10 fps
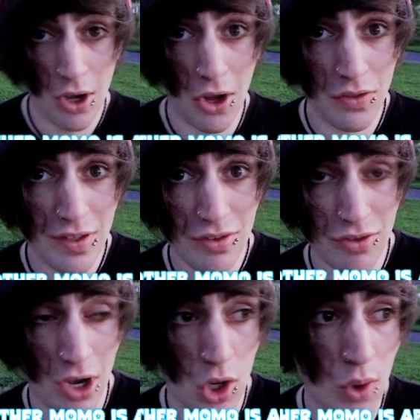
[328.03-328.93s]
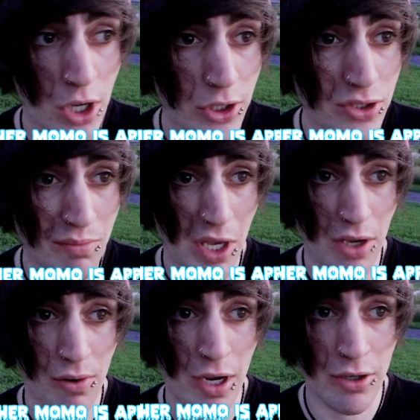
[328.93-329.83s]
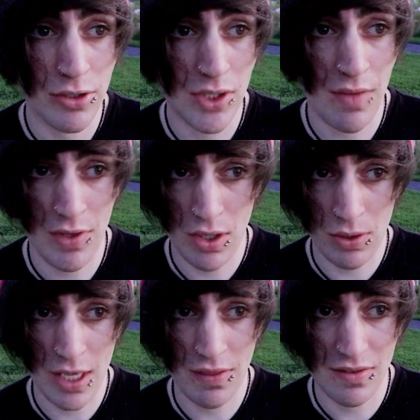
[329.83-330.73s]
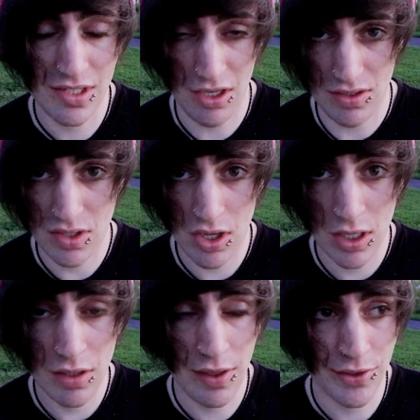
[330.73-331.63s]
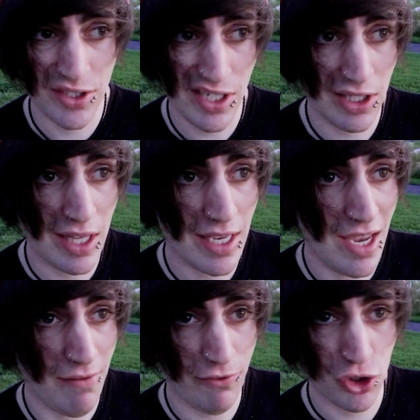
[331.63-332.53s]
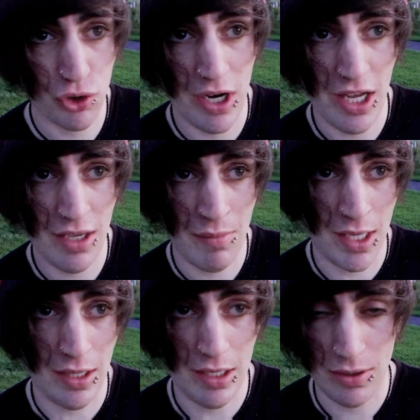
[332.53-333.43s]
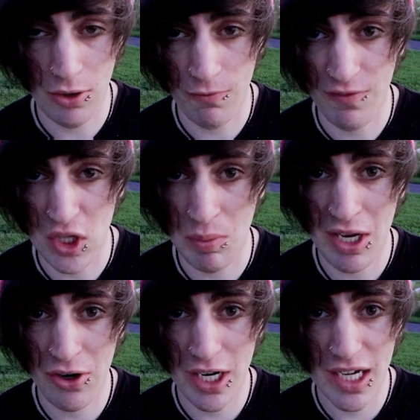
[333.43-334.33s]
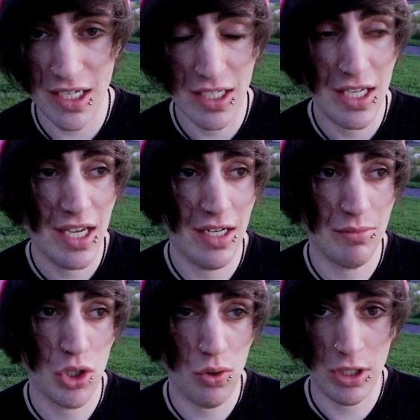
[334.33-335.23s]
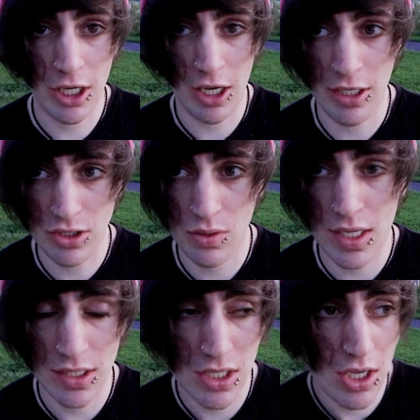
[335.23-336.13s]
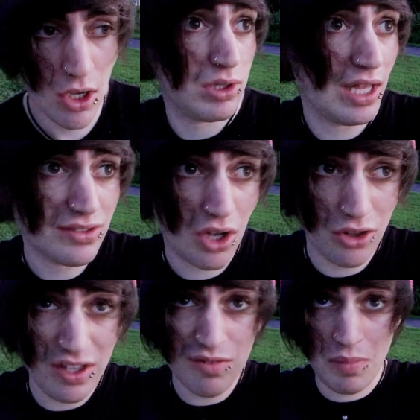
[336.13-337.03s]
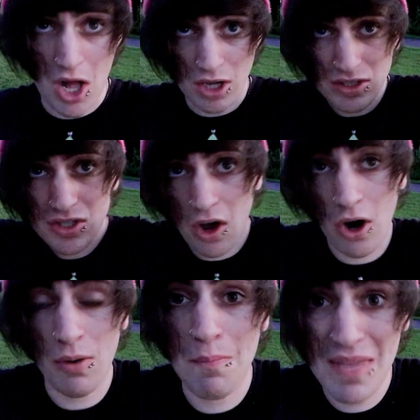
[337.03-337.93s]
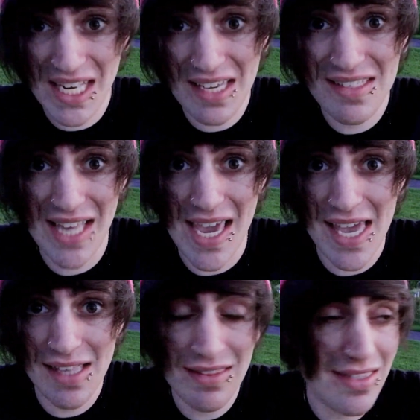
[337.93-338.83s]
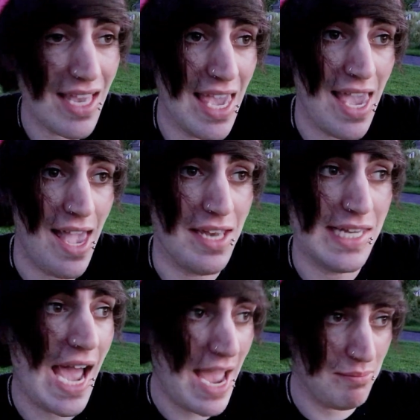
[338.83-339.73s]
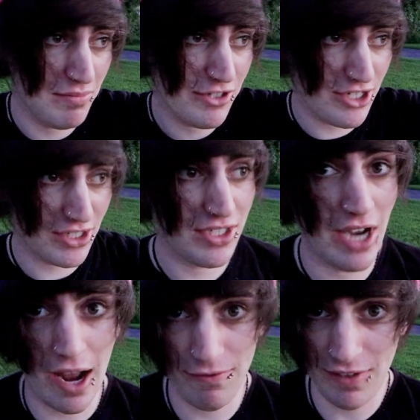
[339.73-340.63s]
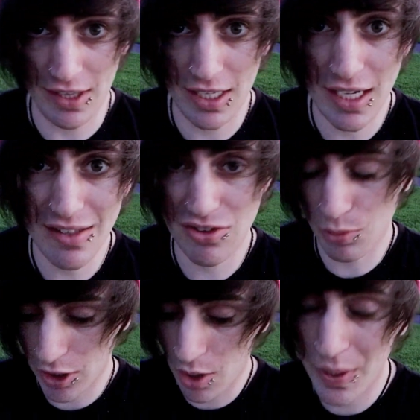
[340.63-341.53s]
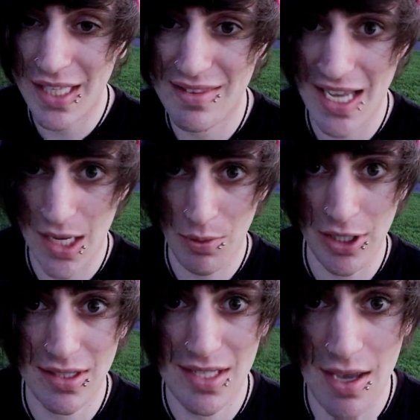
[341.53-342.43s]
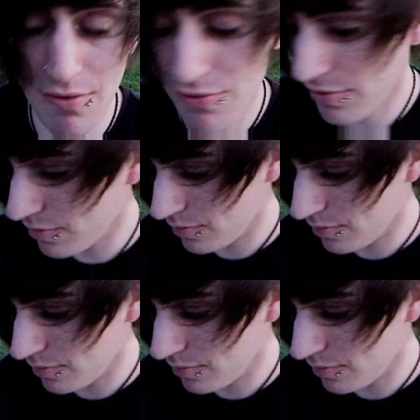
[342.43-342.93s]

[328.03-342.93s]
All these dog walkers and bike riders, even though like the sun is gone, they're still like infiltrating my like little film area and I'm totally not into it. Plus all these bugs are mini Satans and I'm just not feeling it. So we're going inside where it's safe.